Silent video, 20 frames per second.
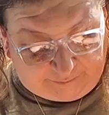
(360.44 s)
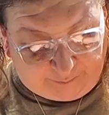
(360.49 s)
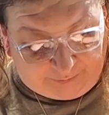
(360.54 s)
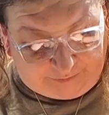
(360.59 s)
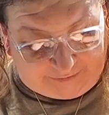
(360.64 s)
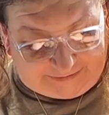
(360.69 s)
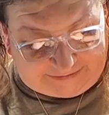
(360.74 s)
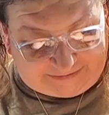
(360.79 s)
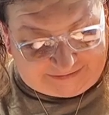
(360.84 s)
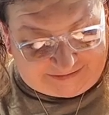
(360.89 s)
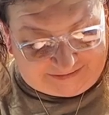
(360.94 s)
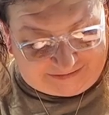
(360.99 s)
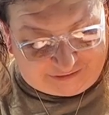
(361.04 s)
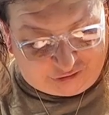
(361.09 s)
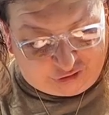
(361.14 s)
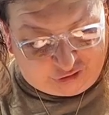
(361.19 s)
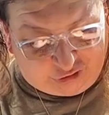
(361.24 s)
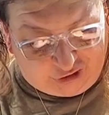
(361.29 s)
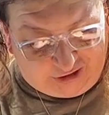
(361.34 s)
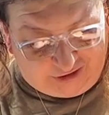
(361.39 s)
plastic
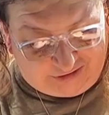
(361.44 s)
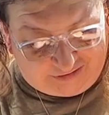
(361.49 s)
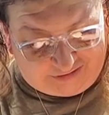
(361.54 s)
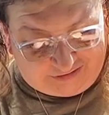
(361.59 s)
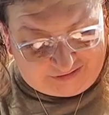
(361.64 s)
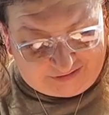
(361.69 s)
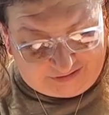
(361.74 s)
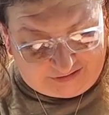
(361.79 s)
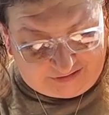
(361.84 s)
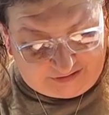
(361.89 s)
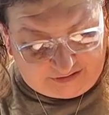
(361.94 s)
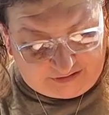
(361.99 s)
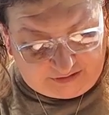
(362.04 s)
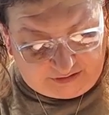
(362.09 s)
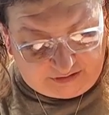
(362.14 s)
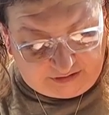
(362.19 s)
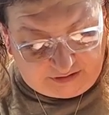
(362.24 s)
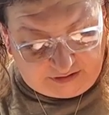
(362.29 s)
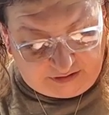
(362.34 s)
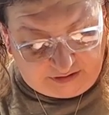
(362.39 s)
chucks
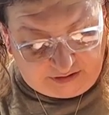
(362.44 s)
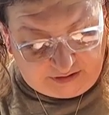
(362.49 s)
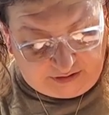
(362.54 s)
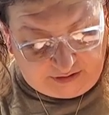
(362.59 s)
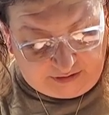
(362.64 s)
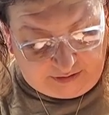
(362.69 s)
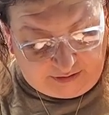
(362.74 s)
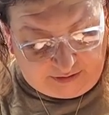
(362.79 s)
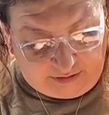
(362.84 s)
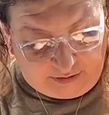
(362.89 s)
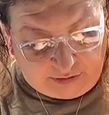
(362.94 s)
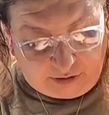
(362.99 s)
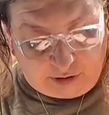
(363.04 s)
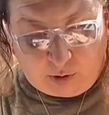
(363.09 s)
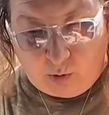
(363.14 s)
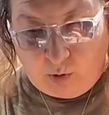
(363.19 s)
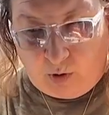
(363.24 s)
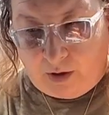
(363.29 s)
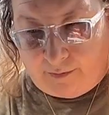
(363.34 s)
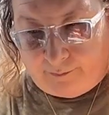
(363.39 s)

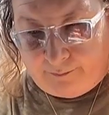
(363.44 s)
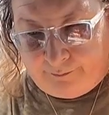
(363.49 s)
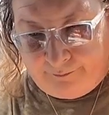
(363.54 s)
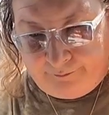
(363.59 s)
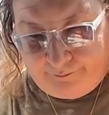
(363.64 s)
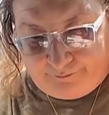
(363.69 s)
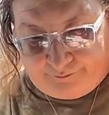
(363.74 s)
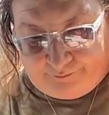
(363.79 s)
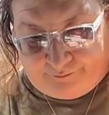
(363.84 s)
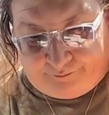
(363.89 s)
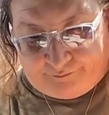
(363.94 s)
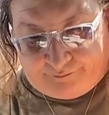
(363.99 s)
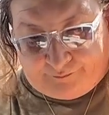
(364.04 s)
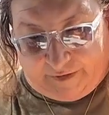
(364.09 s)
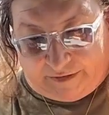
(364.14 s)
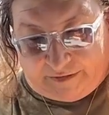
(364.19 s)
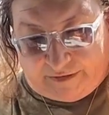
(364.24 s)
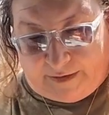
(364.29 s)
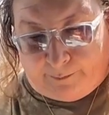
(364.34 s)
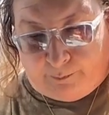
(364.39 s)
go on
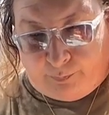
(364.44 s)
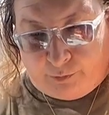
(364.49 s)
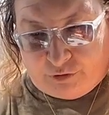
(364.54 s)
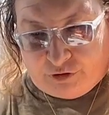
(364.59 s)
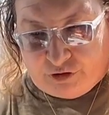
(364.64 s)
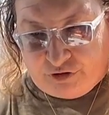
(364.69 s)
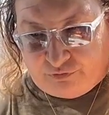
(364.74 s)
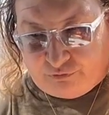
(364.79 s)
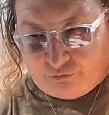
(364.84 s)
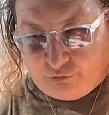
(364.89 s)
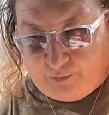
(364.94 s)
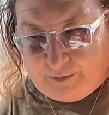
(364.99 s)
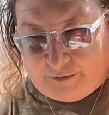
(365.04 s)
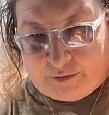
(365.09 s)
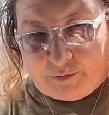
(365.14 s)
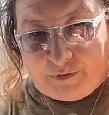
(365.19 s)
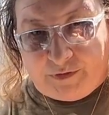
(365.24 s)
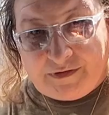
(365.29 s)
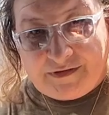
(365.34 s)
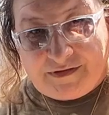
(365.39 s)
and they push through
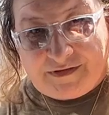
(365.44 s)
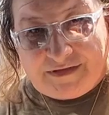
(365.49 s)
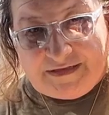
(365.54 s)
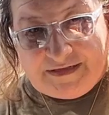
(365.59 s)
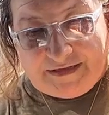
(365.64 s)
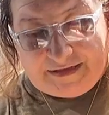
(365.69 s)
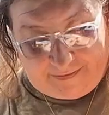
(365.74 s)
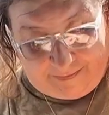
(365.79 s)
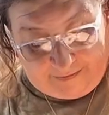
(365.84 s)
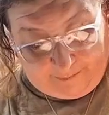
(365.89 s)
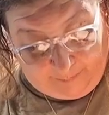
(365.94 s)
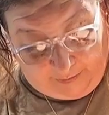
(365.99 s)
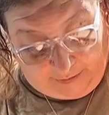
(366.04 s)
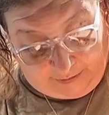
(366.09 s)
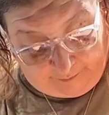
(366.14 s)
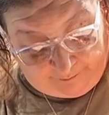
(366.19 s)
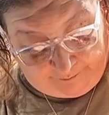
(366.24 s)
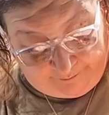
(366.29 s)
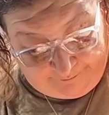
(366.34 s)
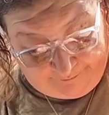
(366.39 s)
between the seat and the
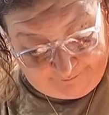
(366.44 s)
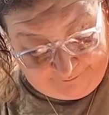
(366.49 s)
bottom.